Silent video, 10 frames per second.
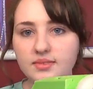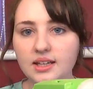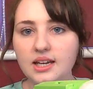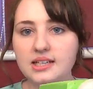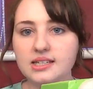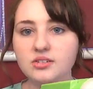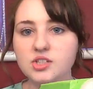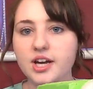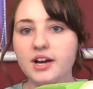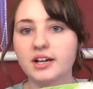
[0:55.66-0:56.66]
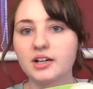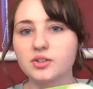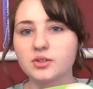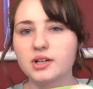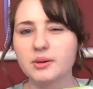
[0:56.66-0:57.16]
and it has a little turn
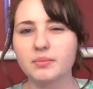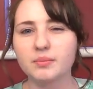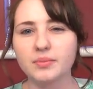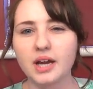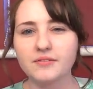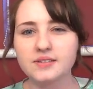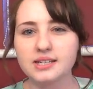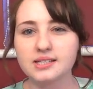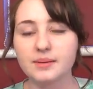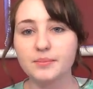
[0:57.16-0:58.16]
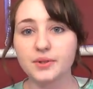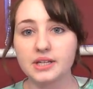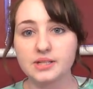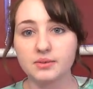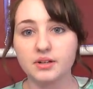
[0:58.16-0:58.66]
handle, and you have to assemble
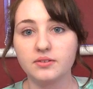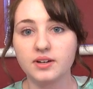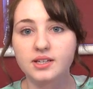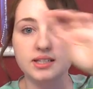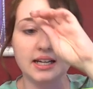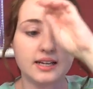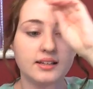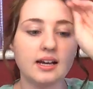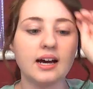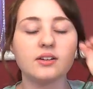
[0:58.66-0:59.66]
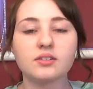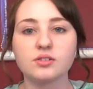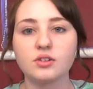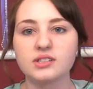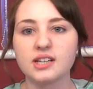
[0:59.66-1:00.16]
this when you first get it. The handle's
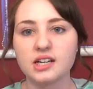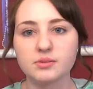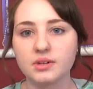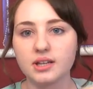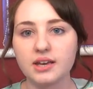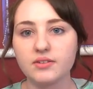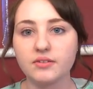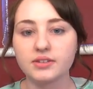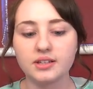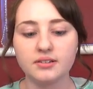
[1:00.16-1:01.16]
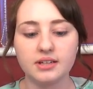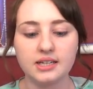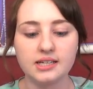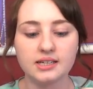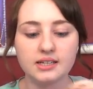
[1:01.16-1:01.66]
not attached, but they give you everything you
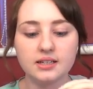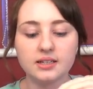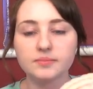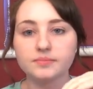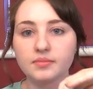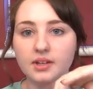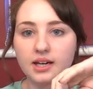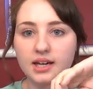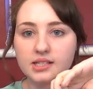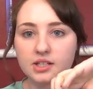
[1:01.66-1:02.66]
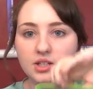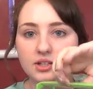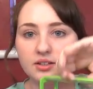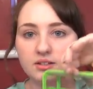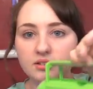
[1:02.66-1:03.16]
need. And it has a cute
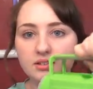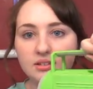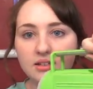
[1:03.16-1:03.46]
little